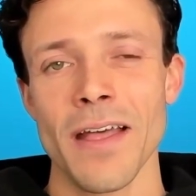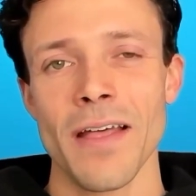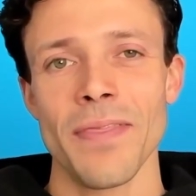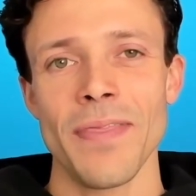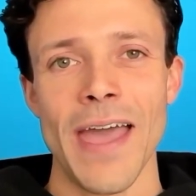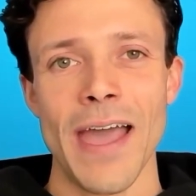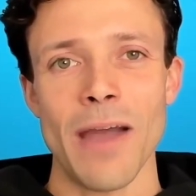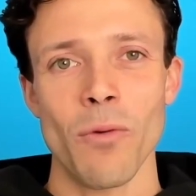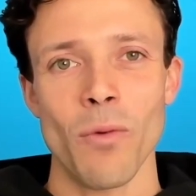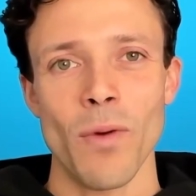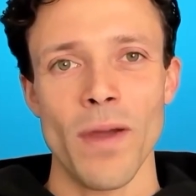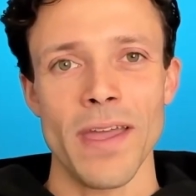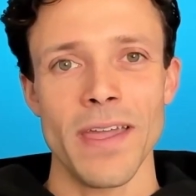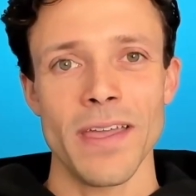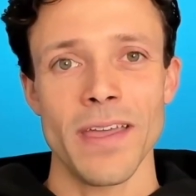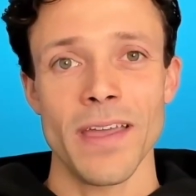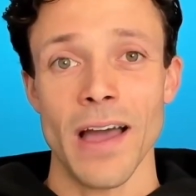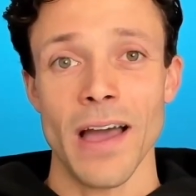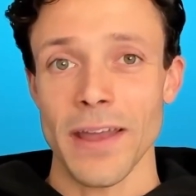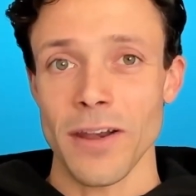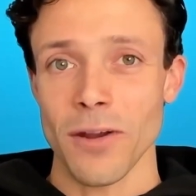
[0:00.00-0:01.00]
That
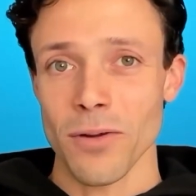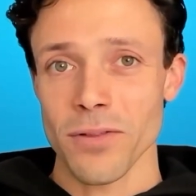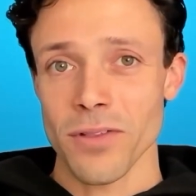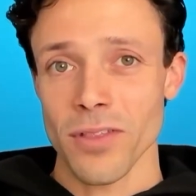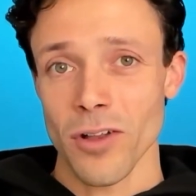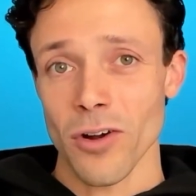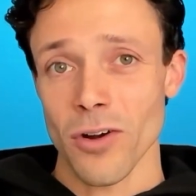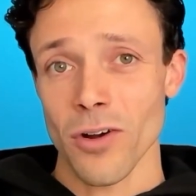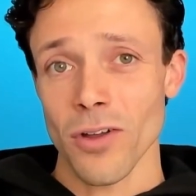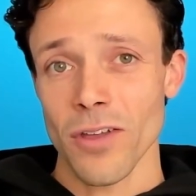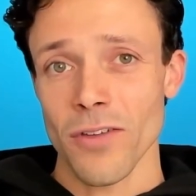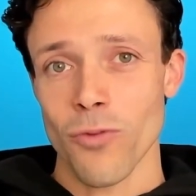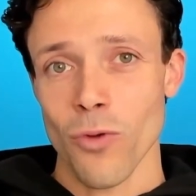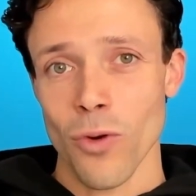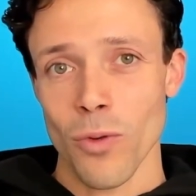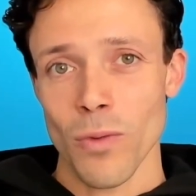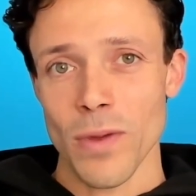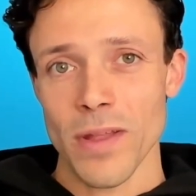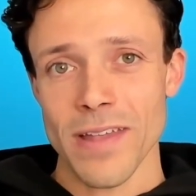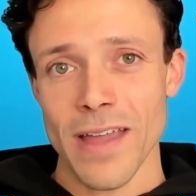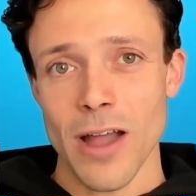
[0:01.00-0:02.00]
way, I know it's a little early 4
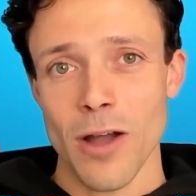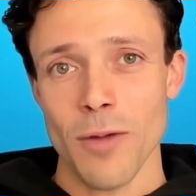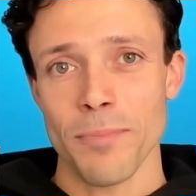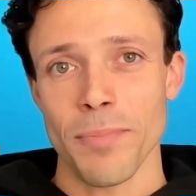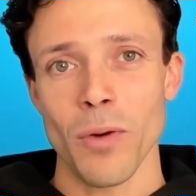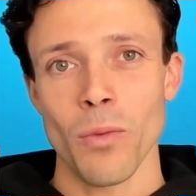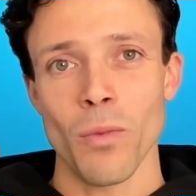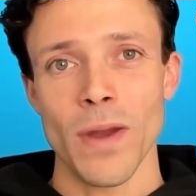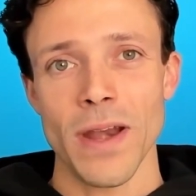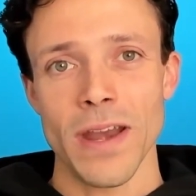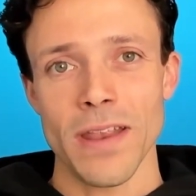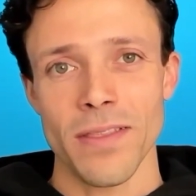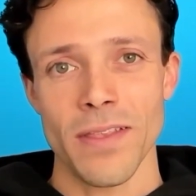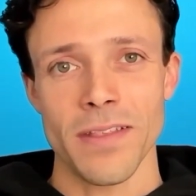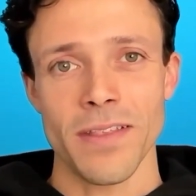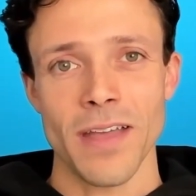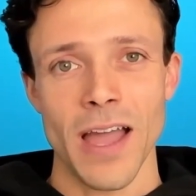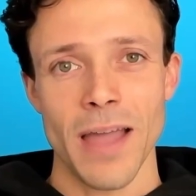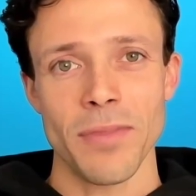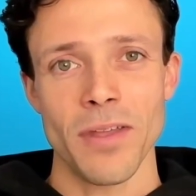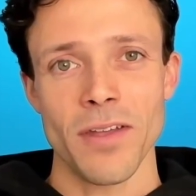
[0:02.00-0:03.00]
weeks out, but when the
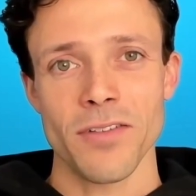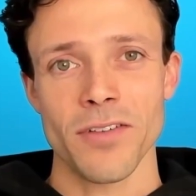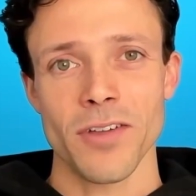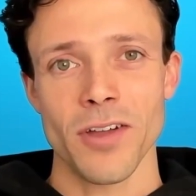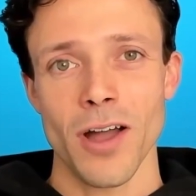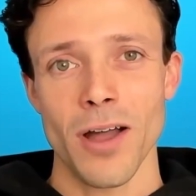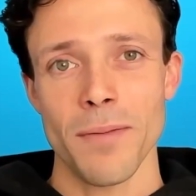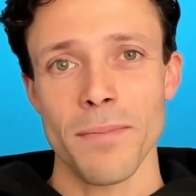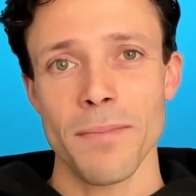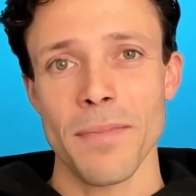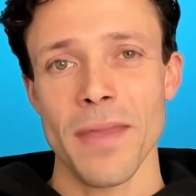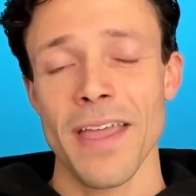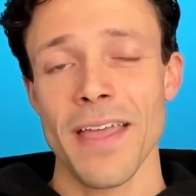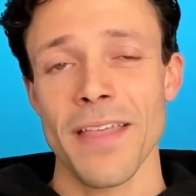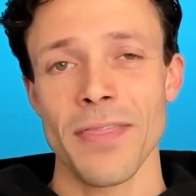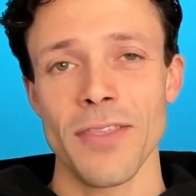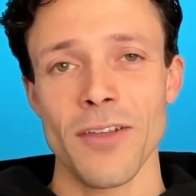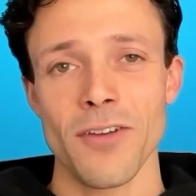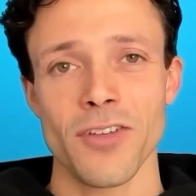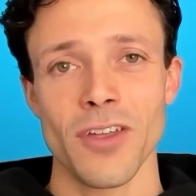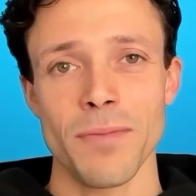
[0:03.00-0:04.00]
time does come,
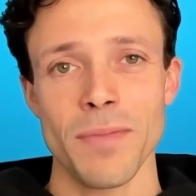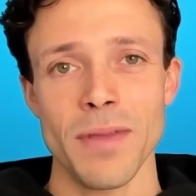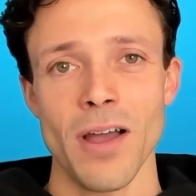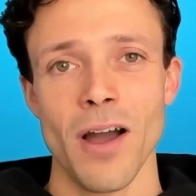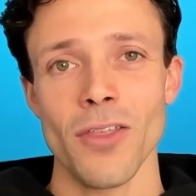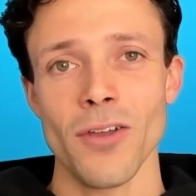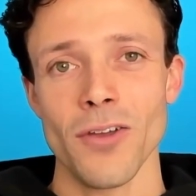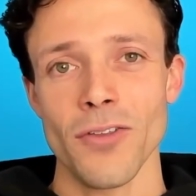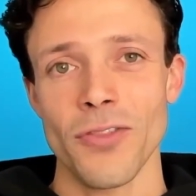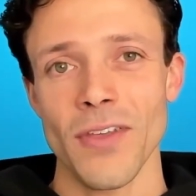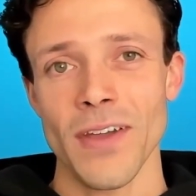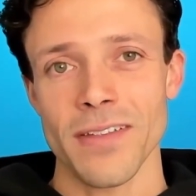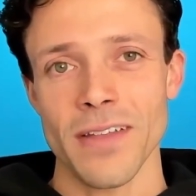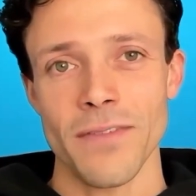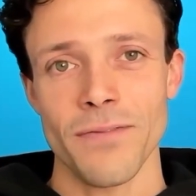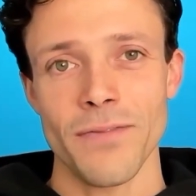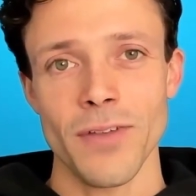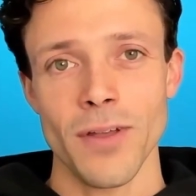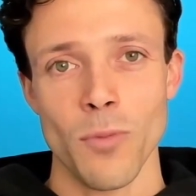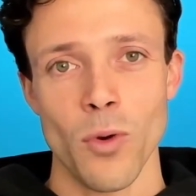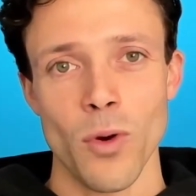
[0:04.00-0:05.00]
there's going to be other things that
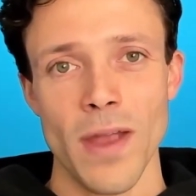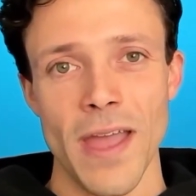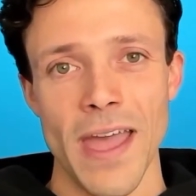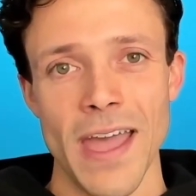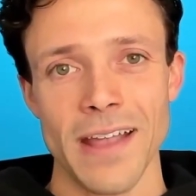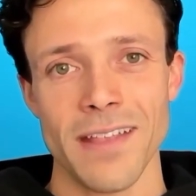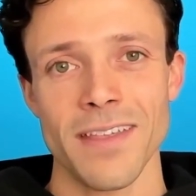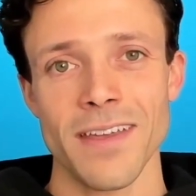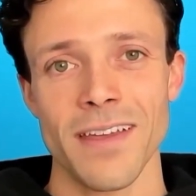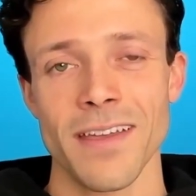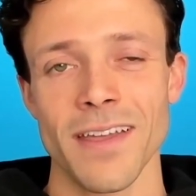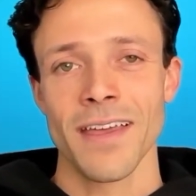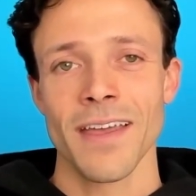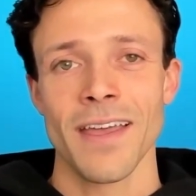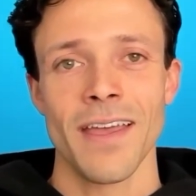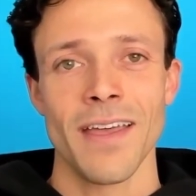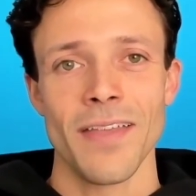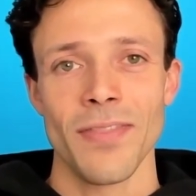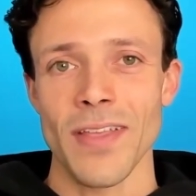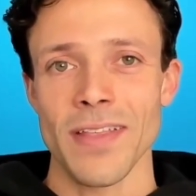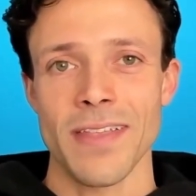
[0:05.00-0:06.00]
feel more hectic
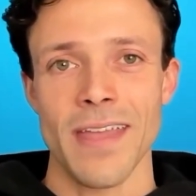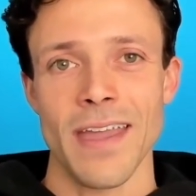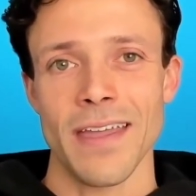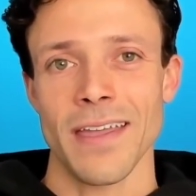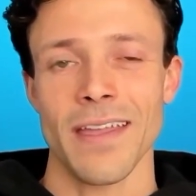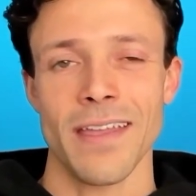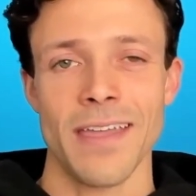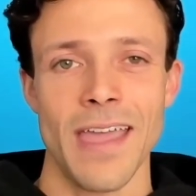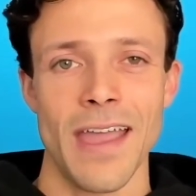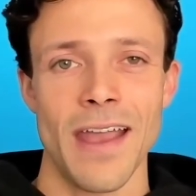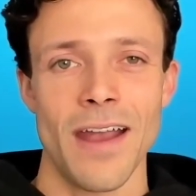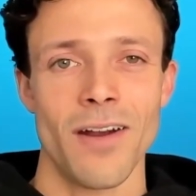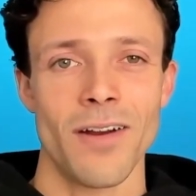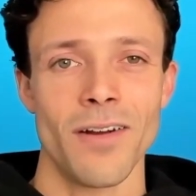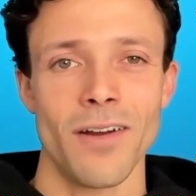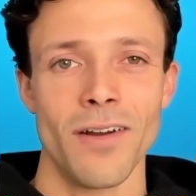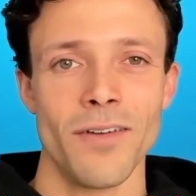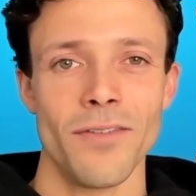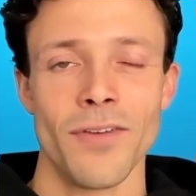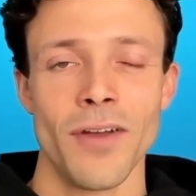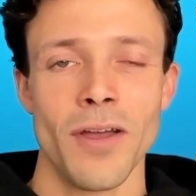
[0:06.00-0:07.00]
than taking care
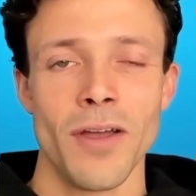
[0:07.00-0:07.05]
of